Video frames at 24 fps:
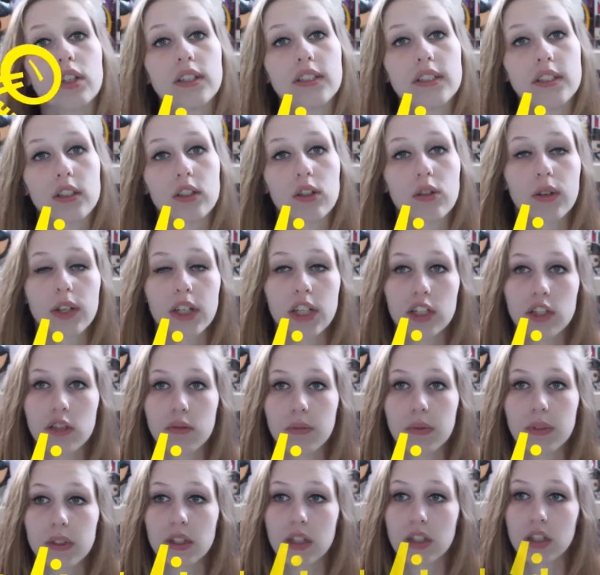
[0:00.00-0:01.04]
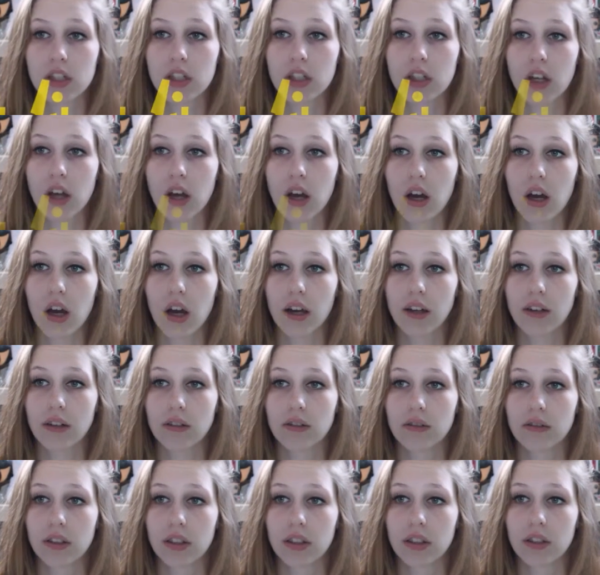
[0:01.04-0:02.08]
is your Quidditch position. I
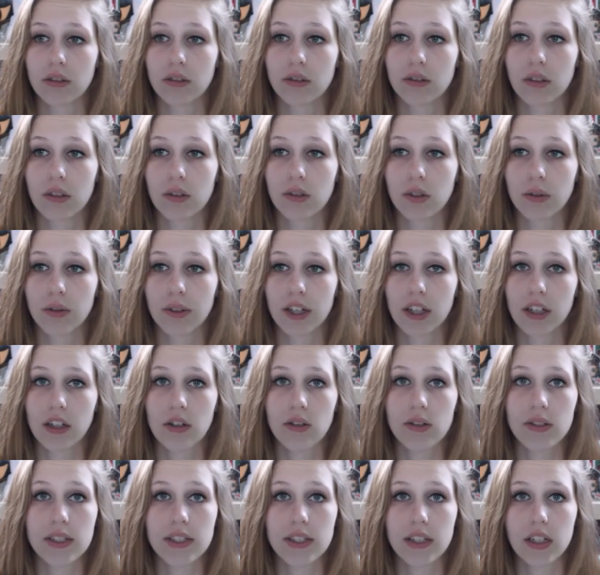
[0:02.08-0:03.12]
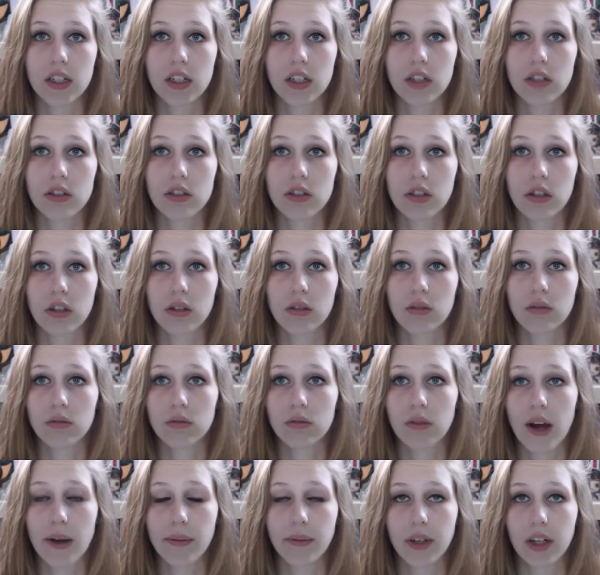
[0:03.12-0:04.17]
don't know. The only one I know is Seeker, so
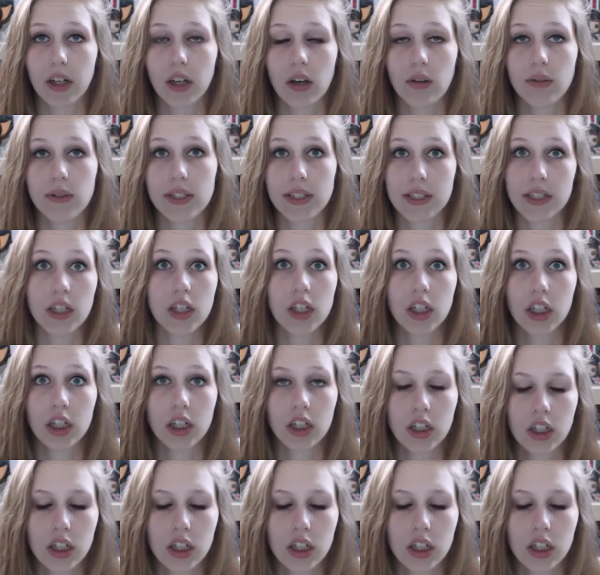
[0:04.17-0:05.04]
I'm going to go with Seeker.